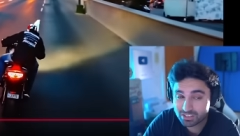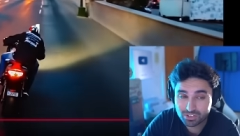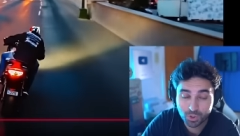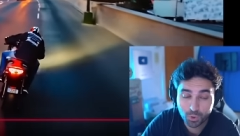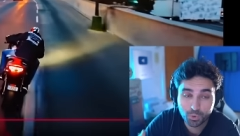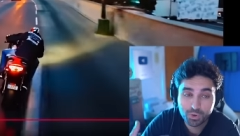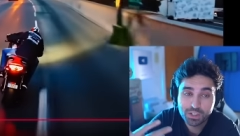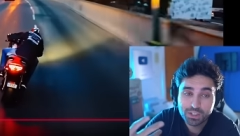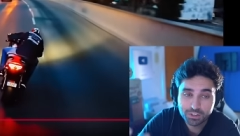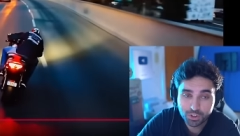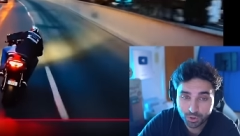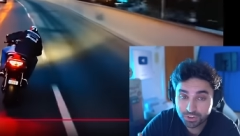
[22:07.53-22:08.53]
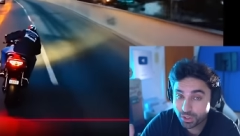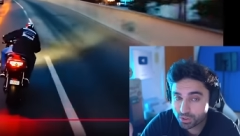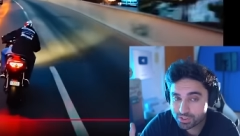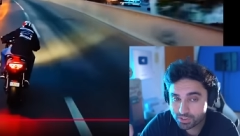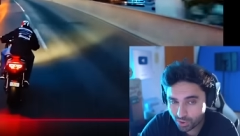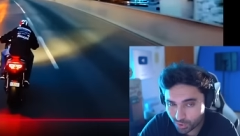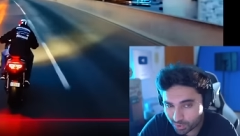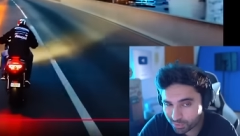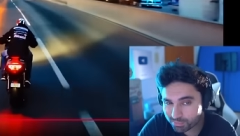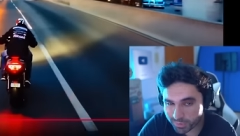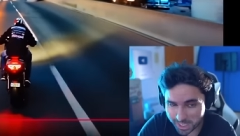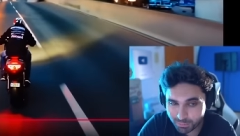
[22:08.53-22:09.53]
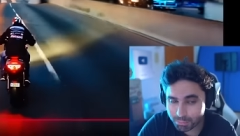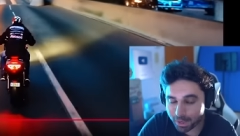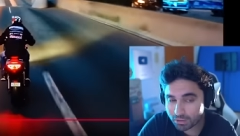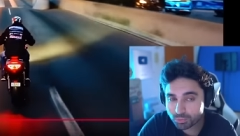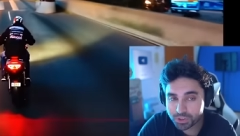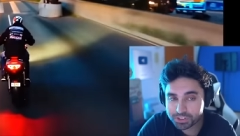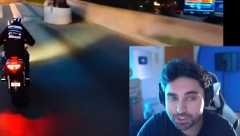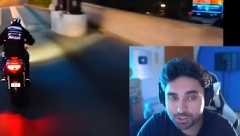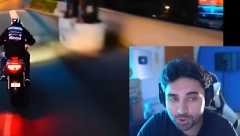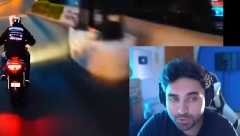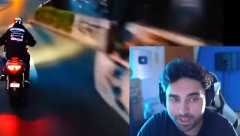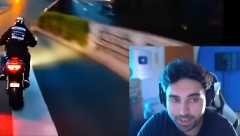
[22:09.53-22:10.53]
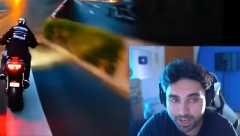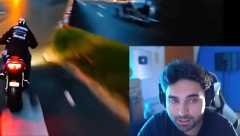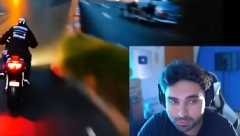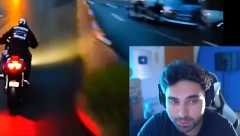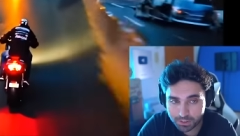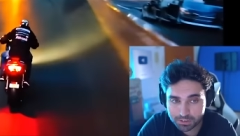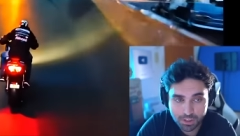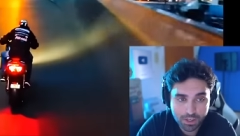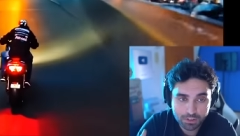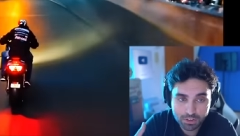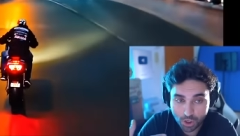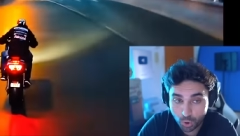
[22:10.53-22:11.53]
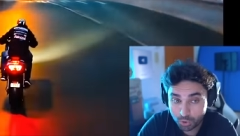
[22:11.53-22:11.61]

So, you know, there is no like big reason to get Xbox. The